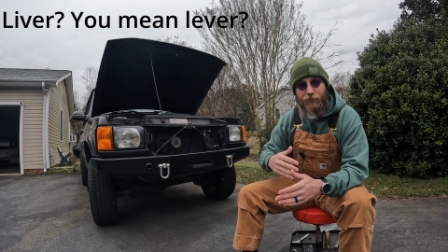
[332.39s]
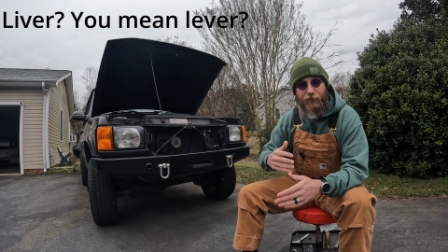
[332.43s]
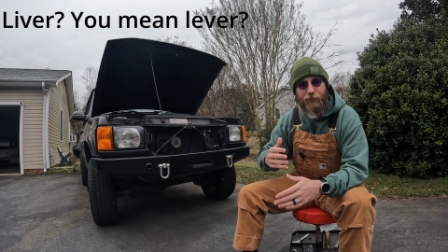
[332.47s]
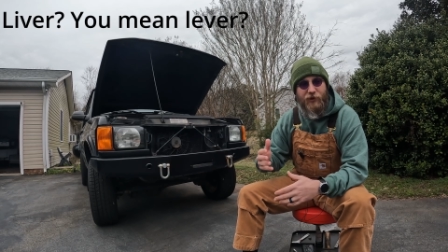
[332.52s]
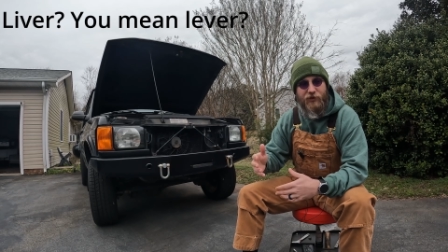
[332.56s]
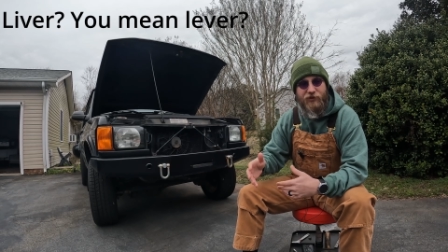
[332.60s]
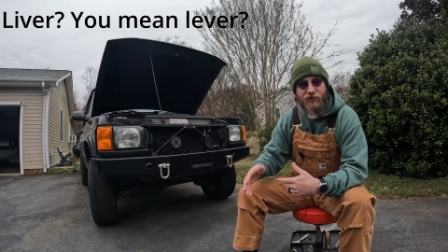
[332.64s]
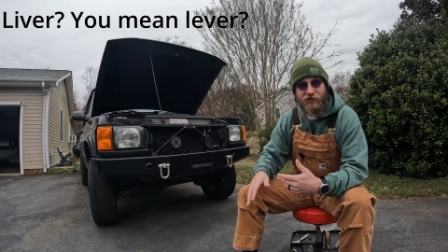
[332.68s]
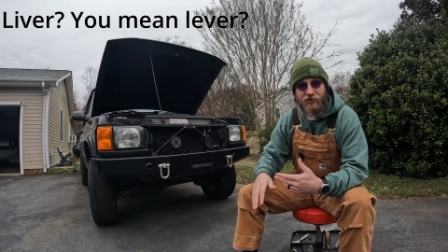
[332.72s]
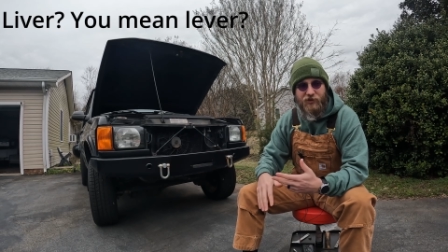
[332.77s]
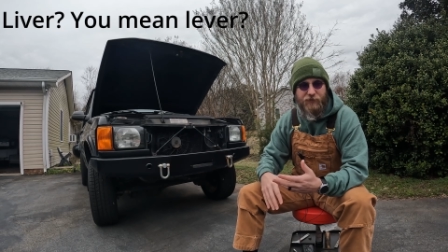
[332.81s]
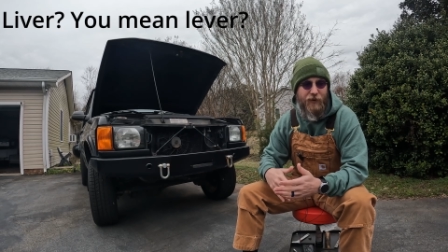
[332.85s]

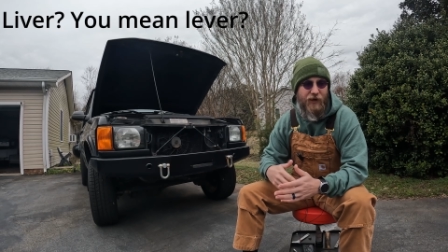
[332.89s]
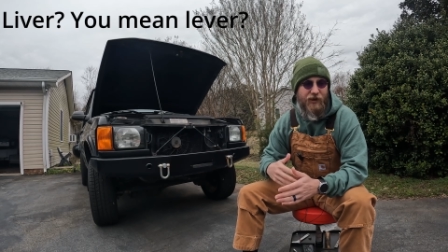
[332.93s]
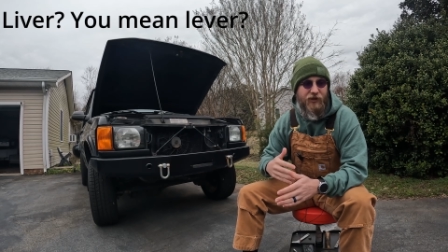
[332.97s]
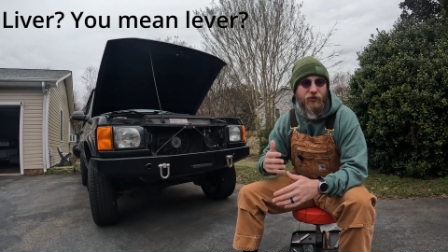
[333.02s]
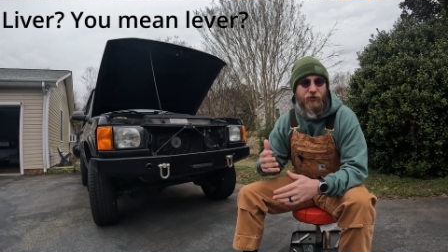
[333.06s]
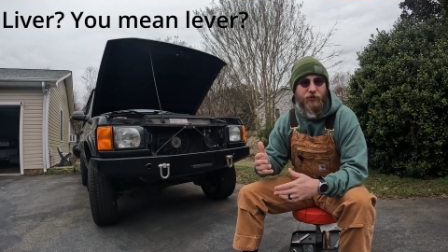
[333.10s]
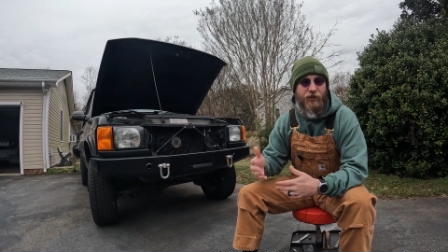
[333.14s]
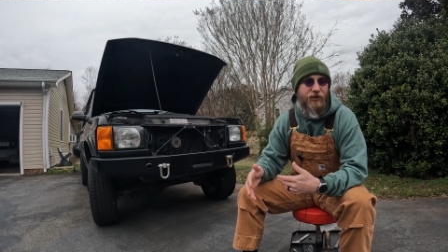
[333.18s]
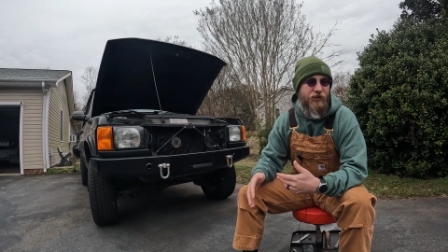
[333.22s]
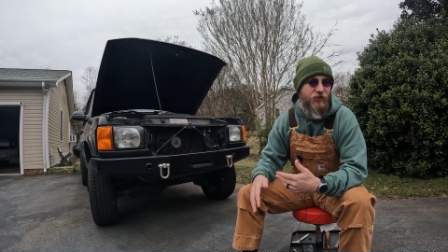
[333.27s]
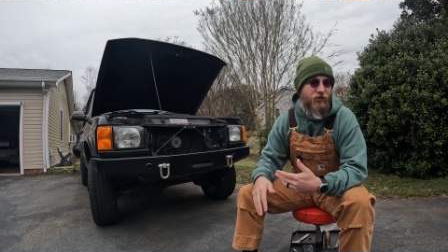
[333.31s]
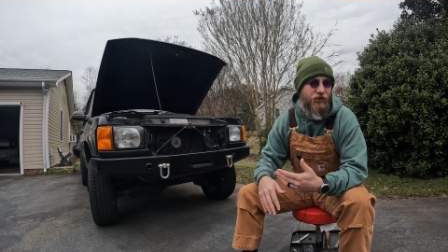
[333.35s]
bunch of
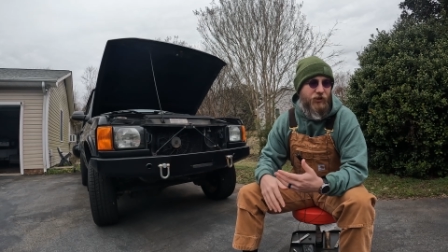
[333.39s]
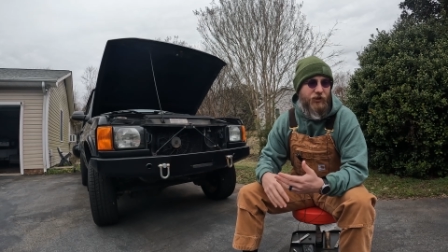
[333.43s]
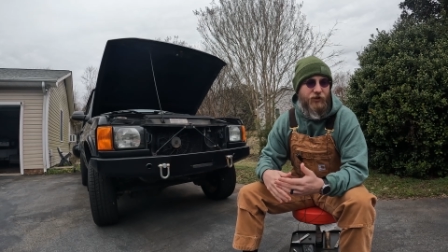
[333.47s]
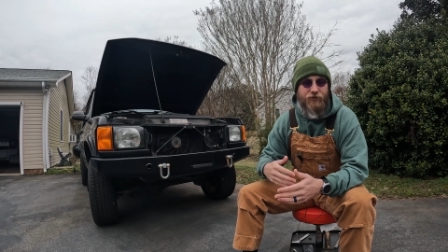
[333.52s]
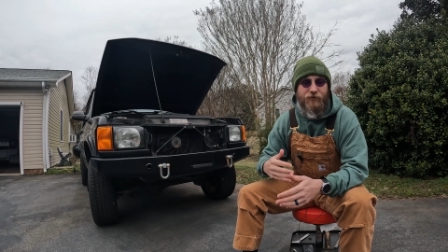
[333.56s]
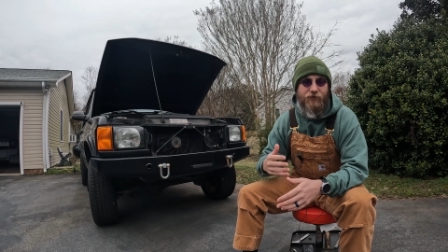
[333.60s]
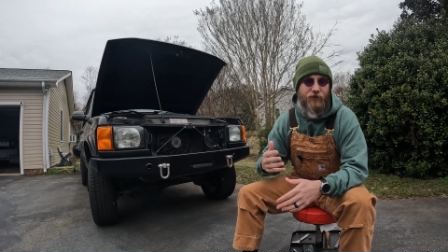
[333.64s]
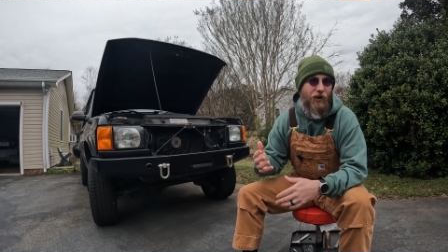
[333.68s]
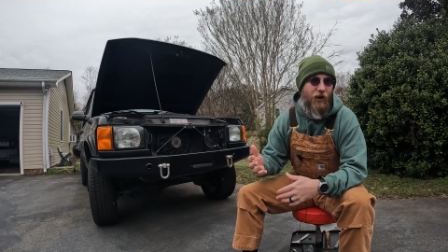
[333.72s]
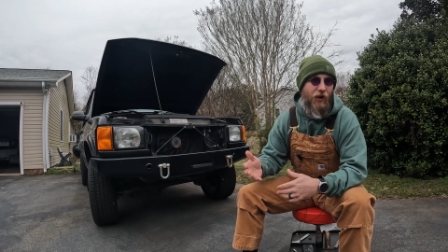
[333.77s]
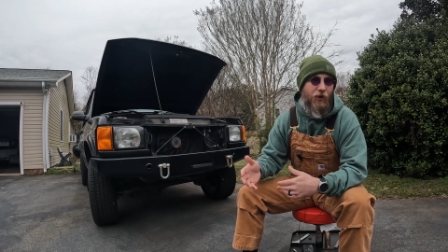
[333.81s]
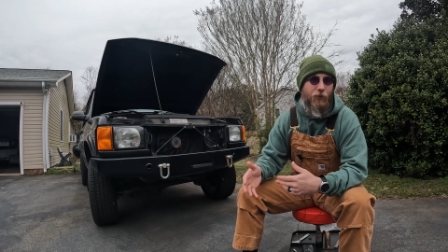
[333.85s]
speculation
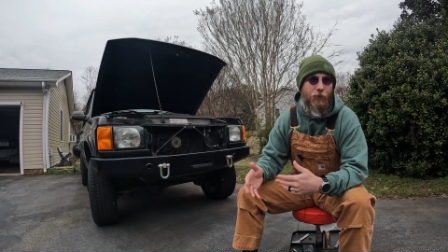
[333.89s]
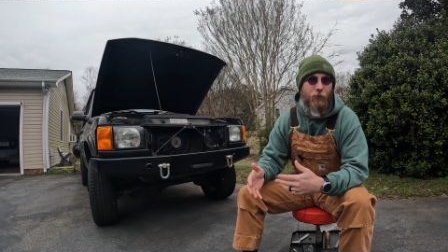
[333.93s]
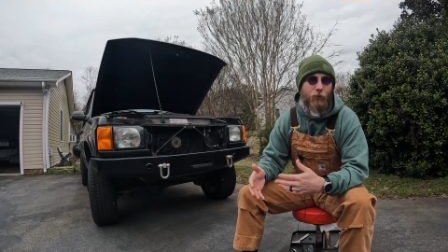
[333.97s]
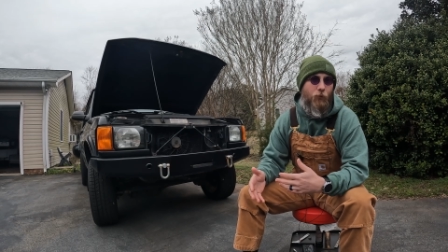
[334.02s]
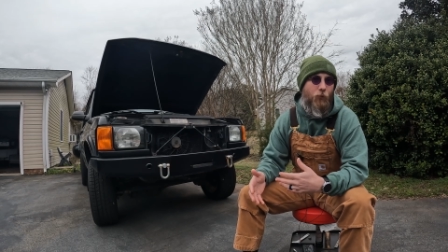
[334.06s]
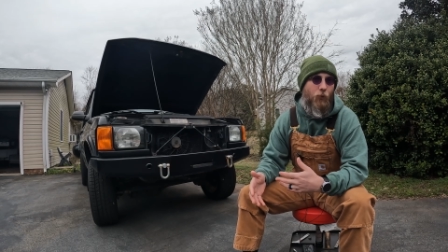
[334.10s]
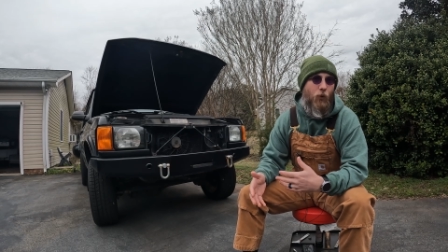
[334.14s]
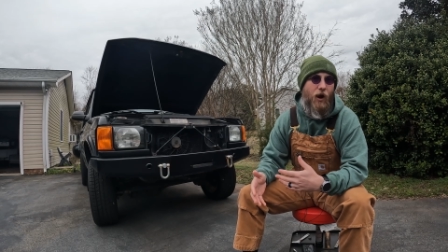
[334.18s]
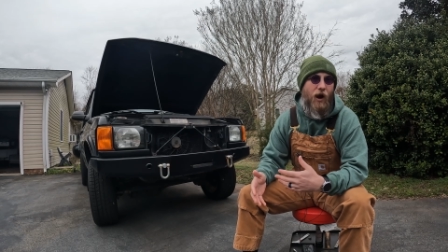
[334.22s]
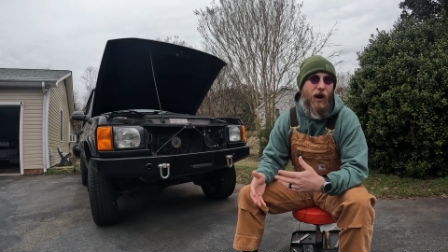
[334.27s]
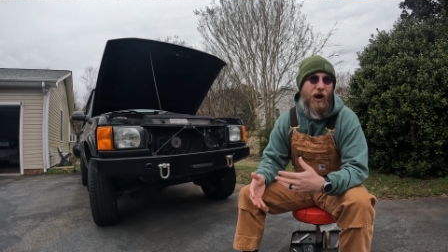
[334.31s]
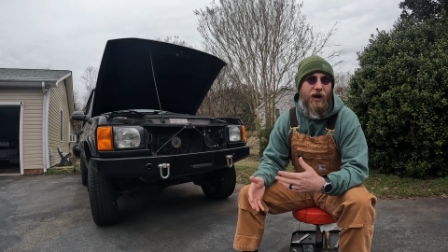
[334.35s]
on
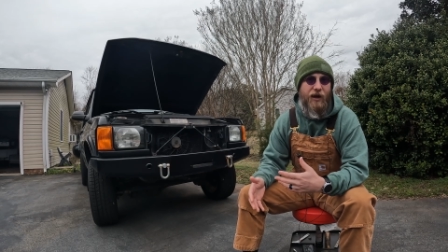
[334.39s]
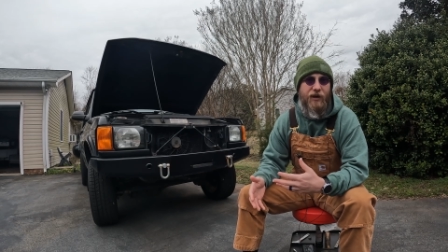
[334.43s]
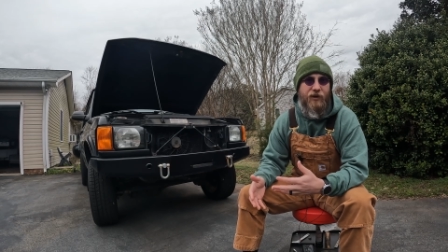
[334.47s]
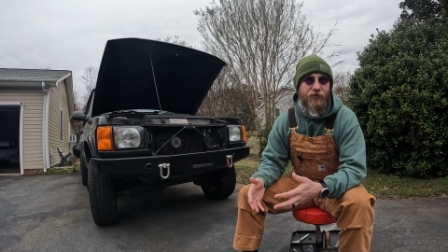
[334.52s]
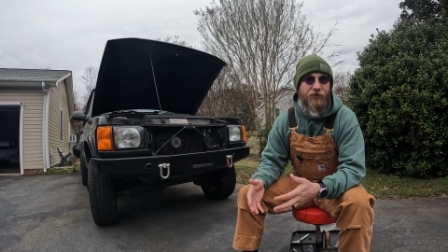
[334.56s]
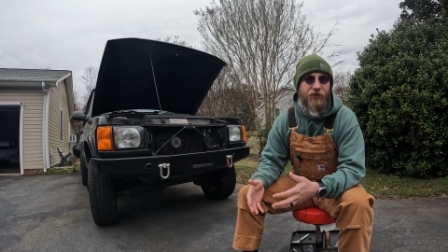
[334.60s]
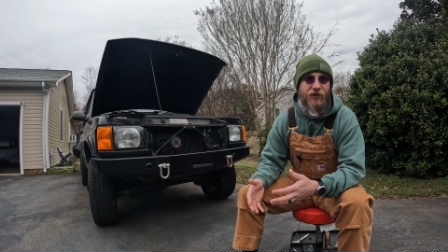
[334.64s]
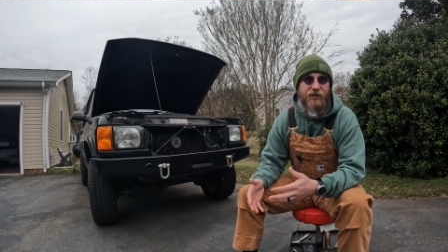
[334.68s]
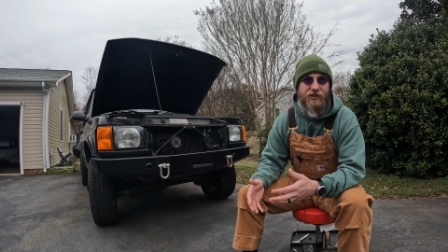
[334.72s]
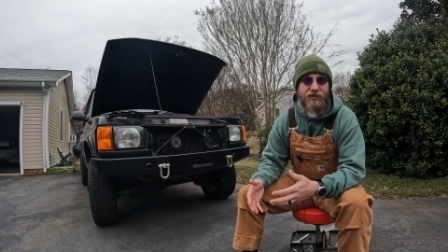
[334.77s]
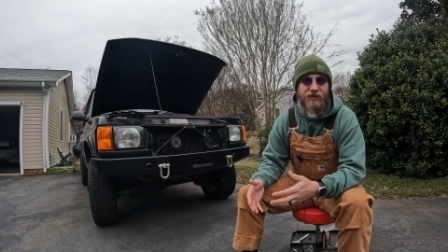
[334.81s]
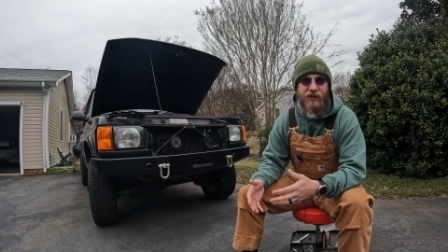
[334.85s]
why
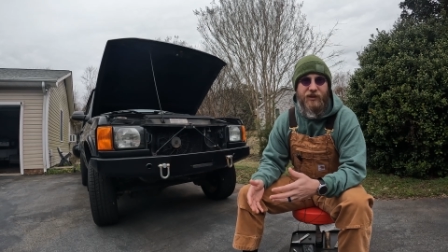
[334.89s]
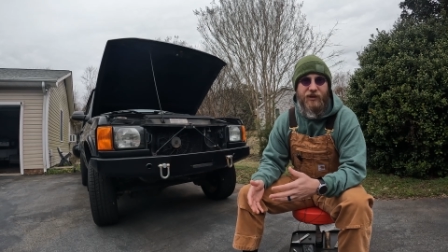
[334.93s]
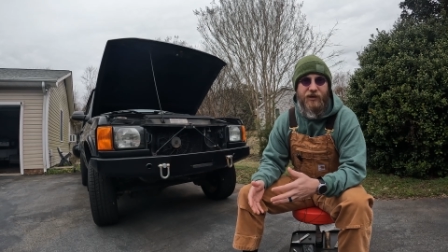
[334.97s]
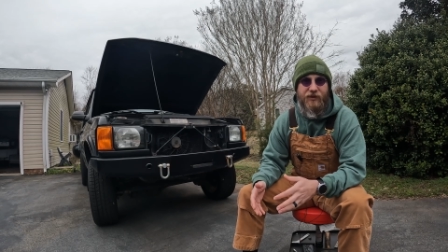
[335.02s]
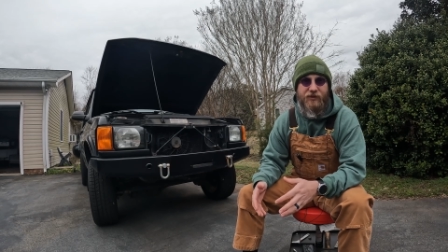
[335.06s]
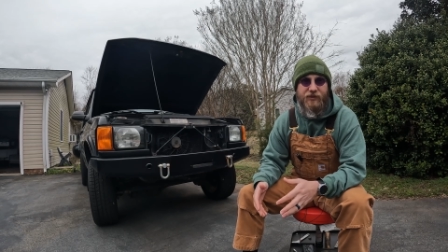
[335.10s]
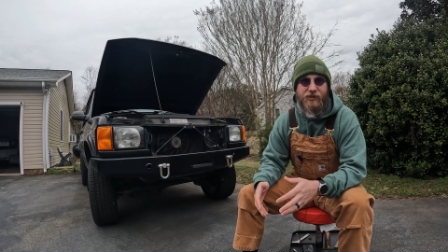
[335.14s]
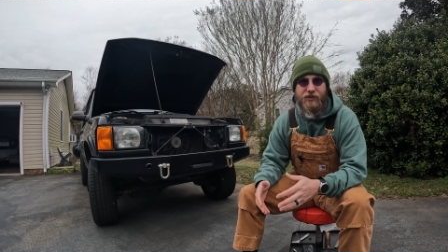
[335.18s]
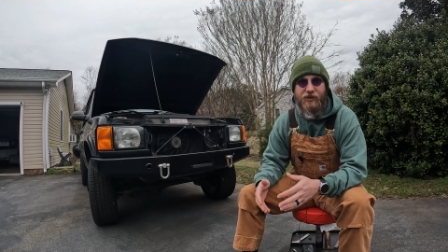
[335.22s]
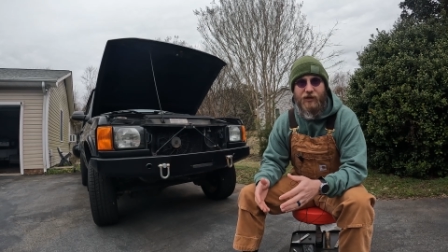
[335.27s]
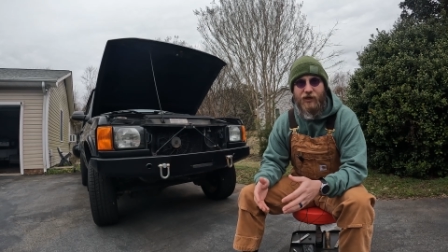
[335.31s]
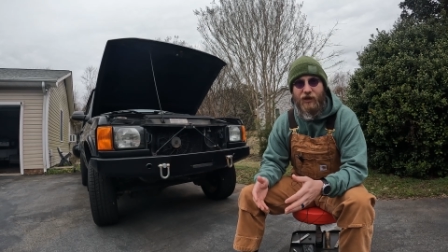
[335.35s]
they did it.